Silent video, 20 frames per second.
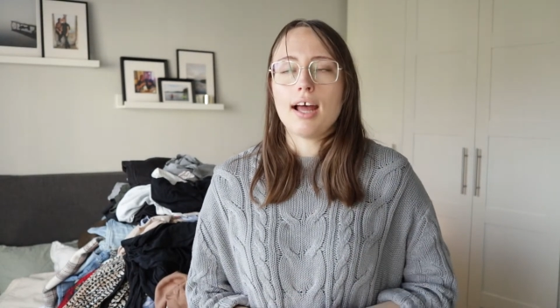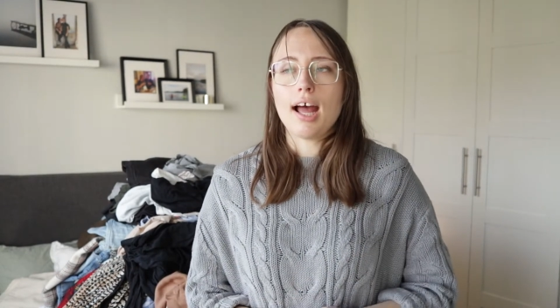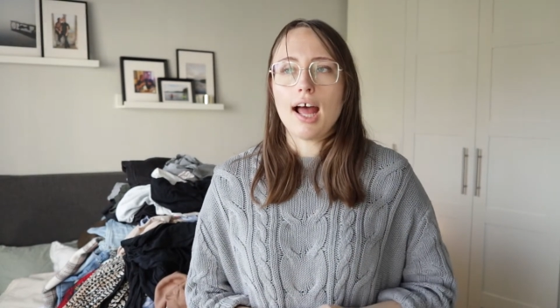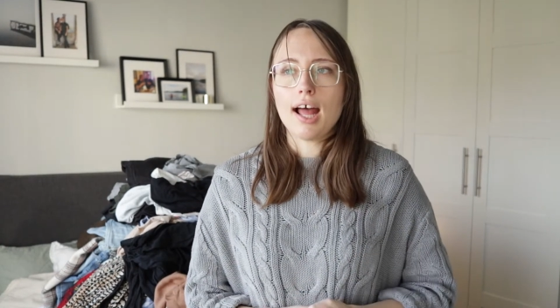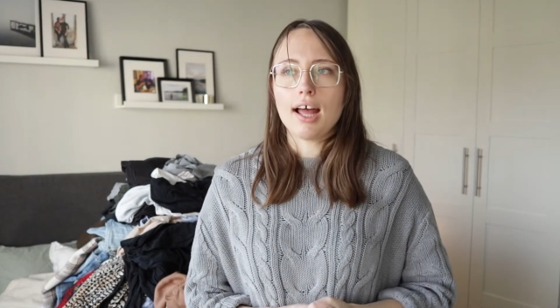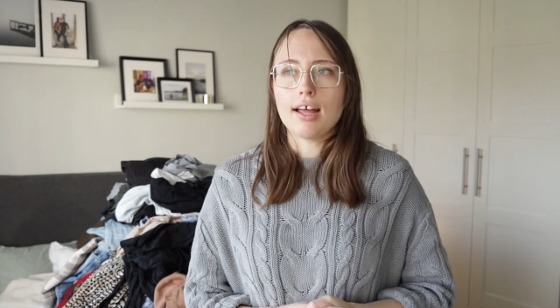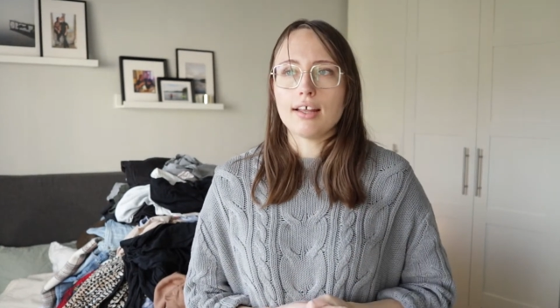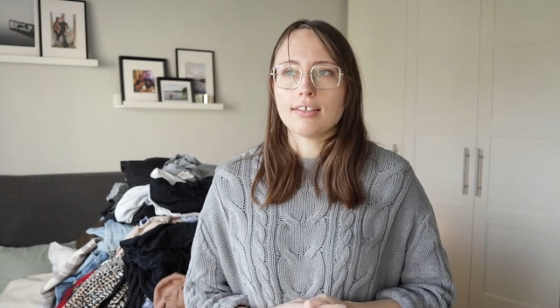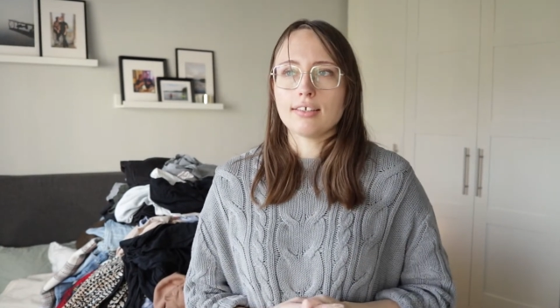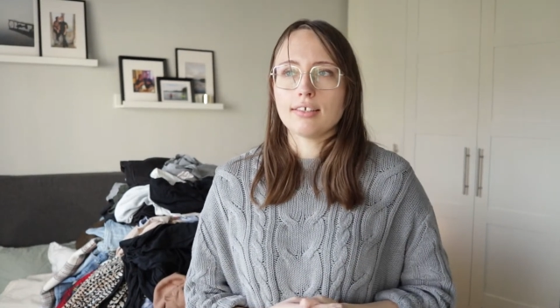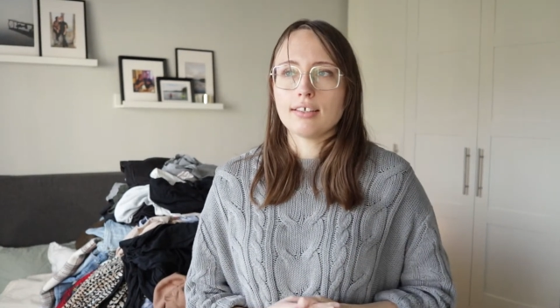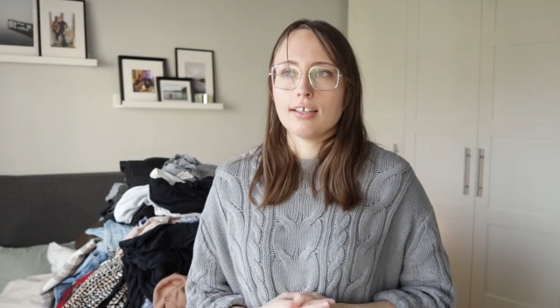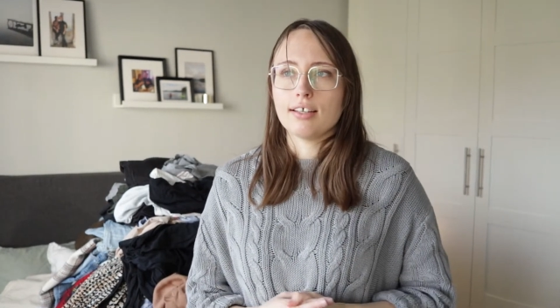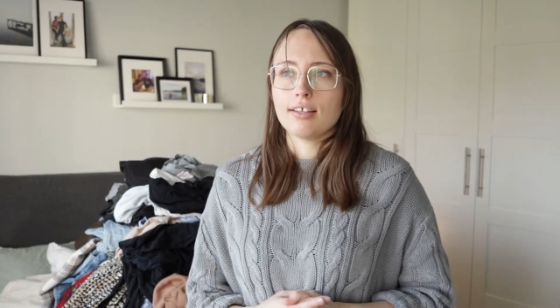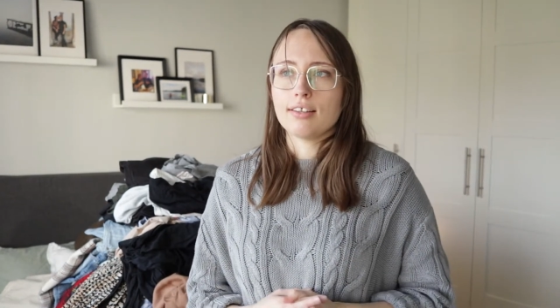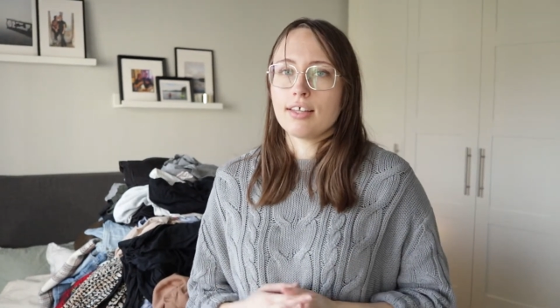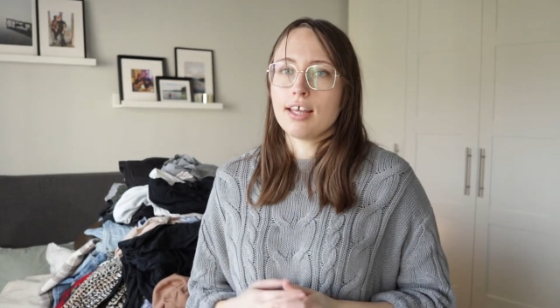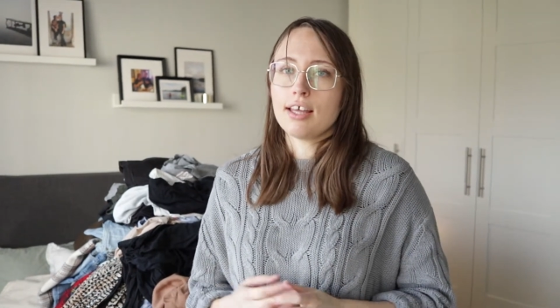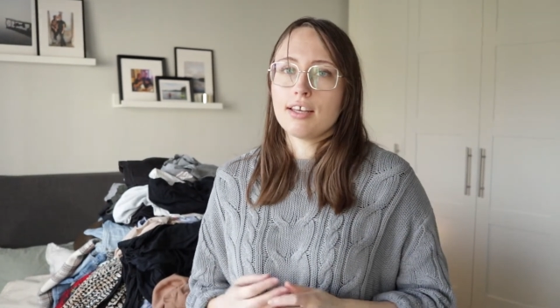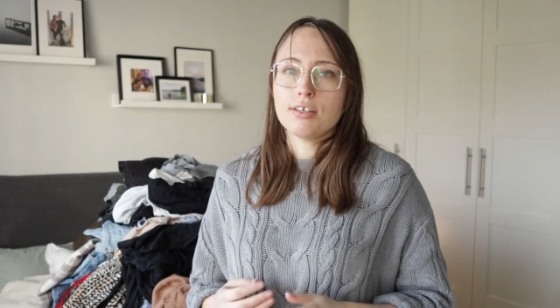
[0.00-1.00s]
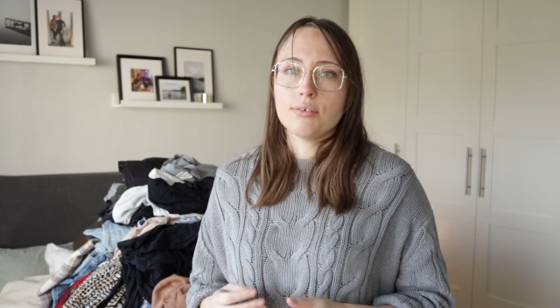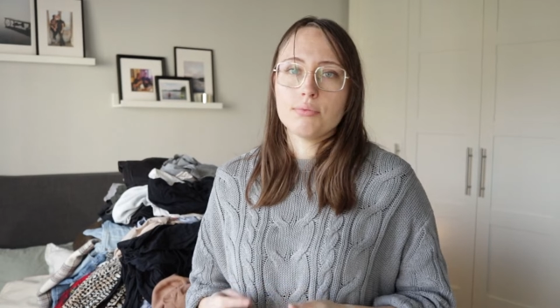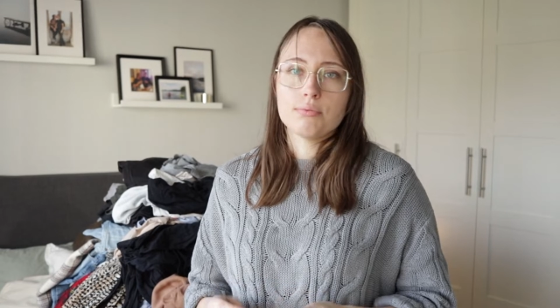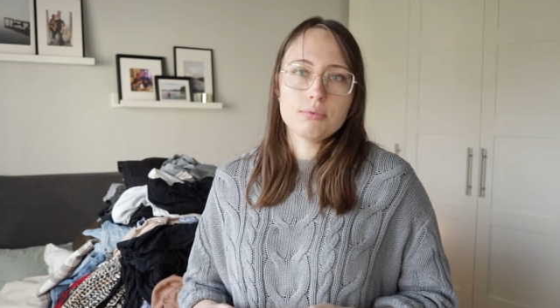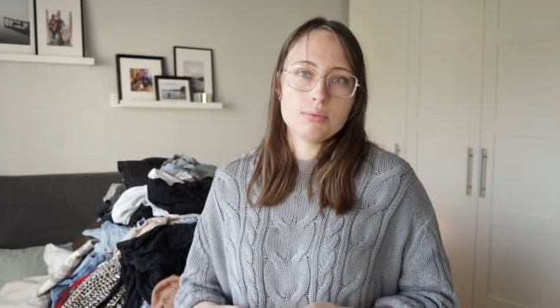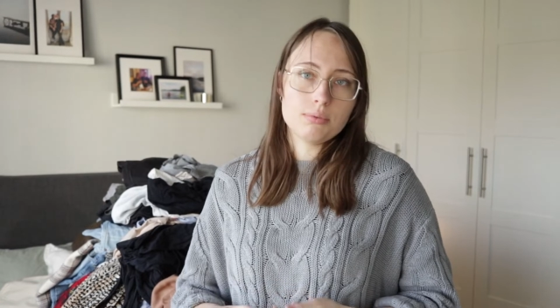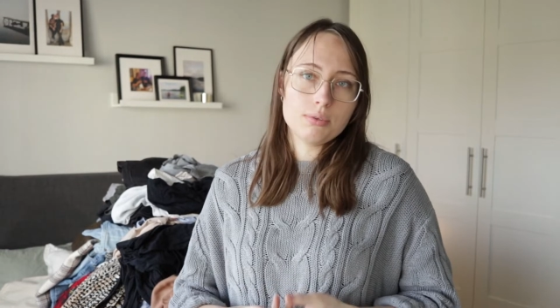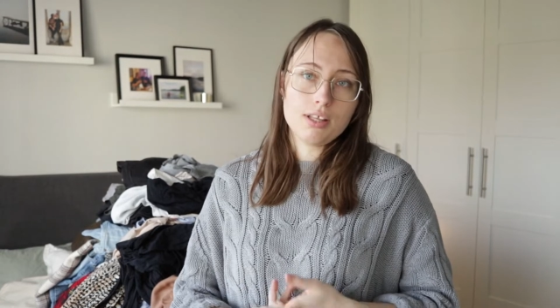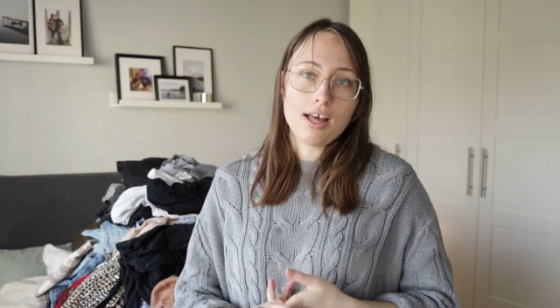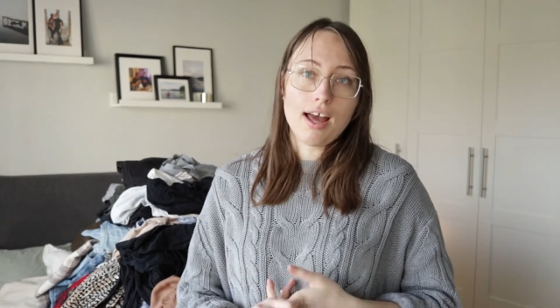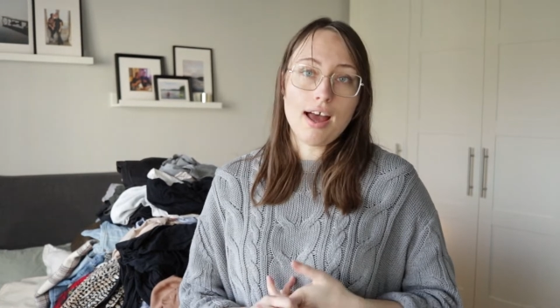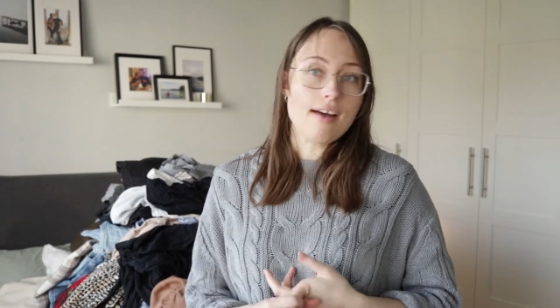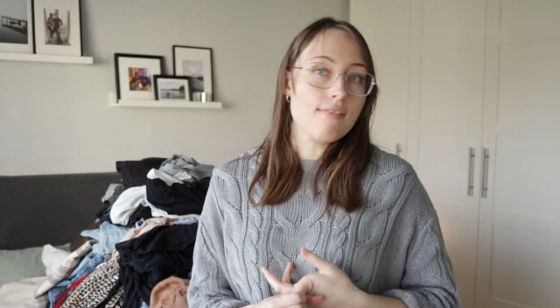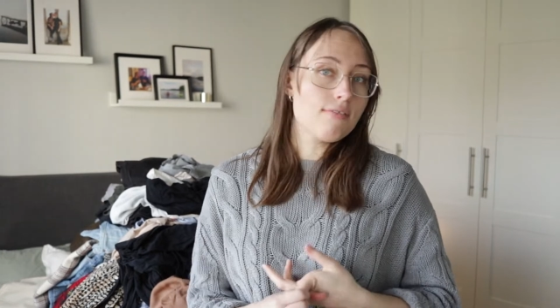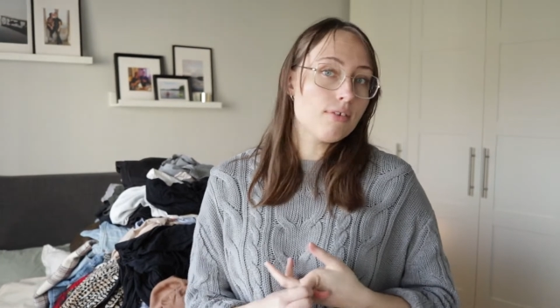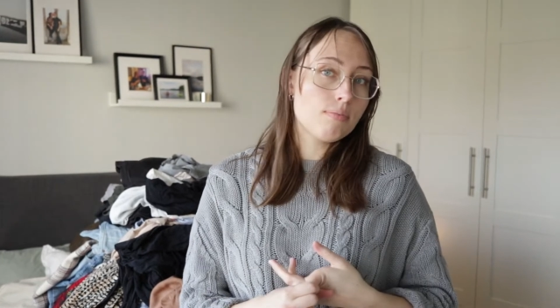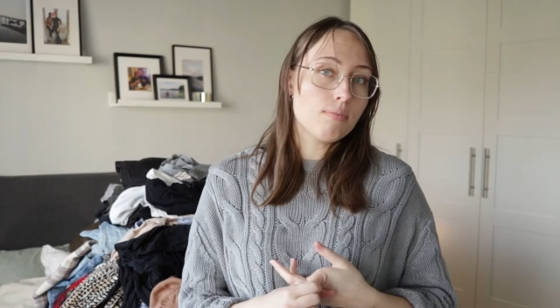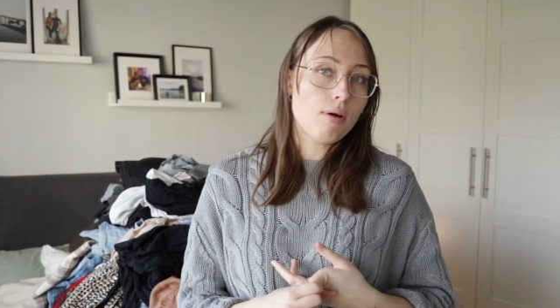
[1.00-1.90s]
And then we will have a